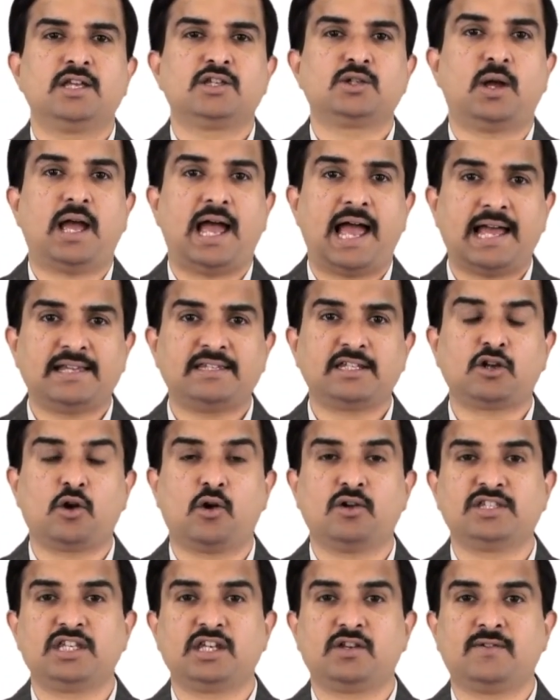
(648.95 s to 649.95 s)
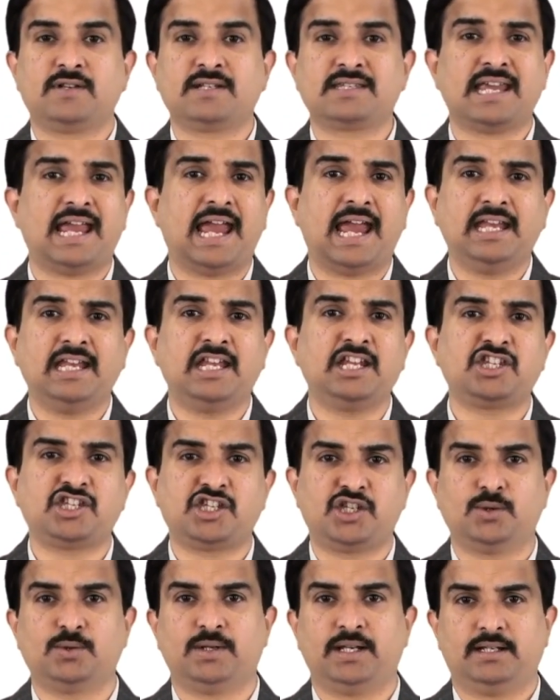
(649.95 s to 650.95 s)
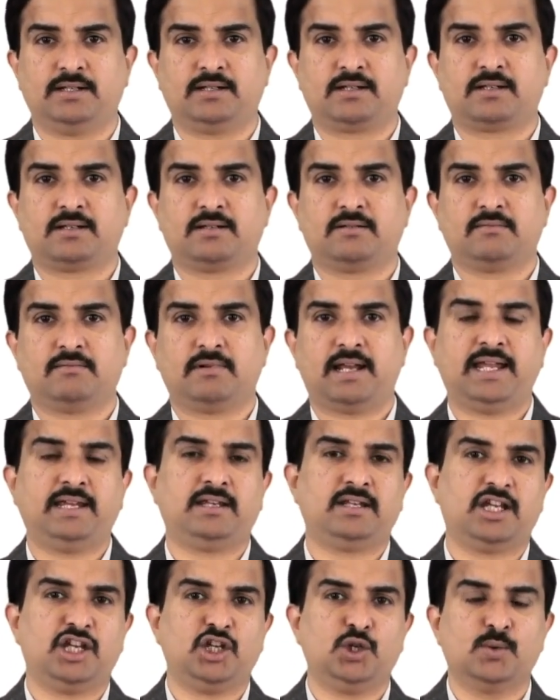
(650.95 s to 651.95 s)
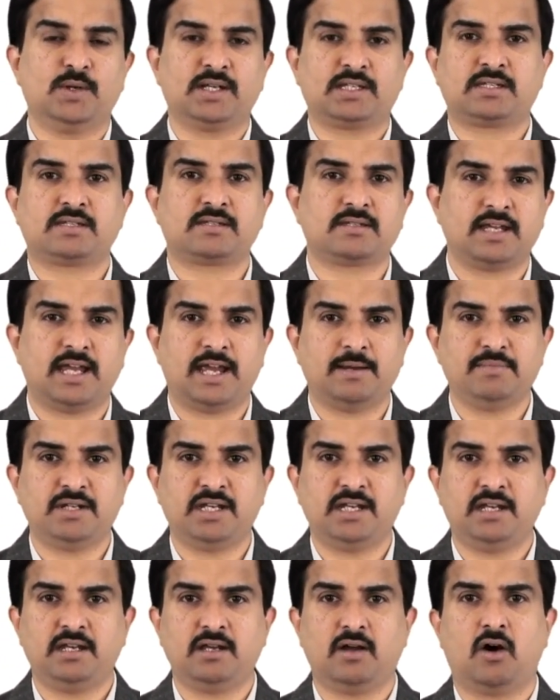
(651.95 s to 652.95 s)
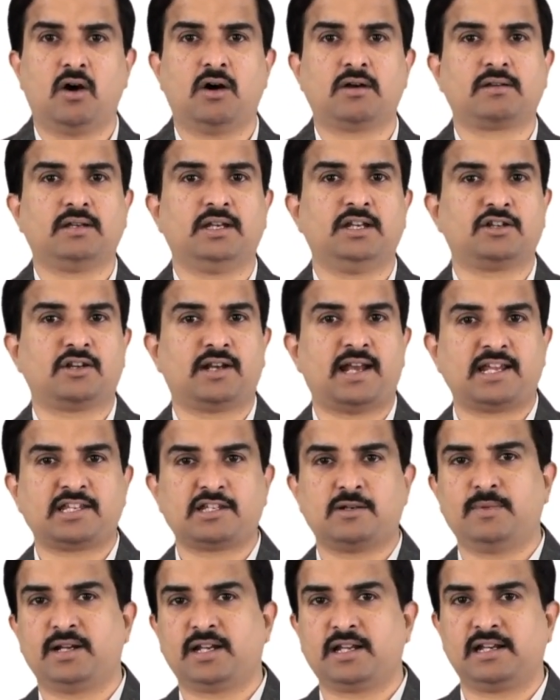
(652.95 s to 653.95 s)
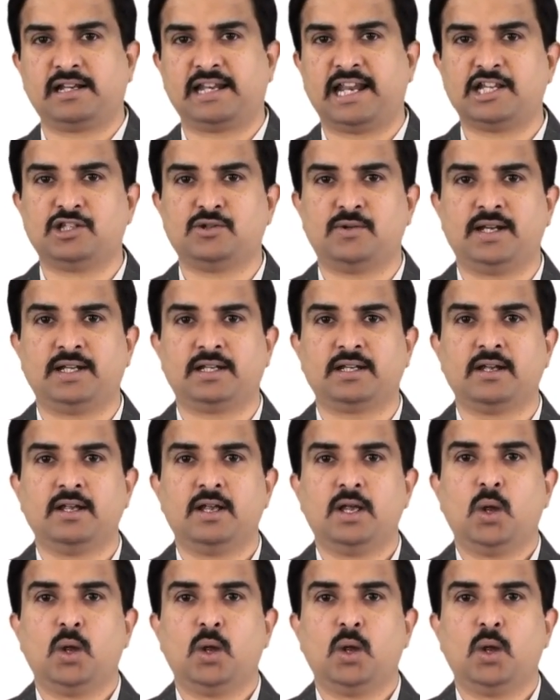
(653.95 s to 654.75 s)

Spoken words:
So as a consequence, any student like USMD or international medical graduate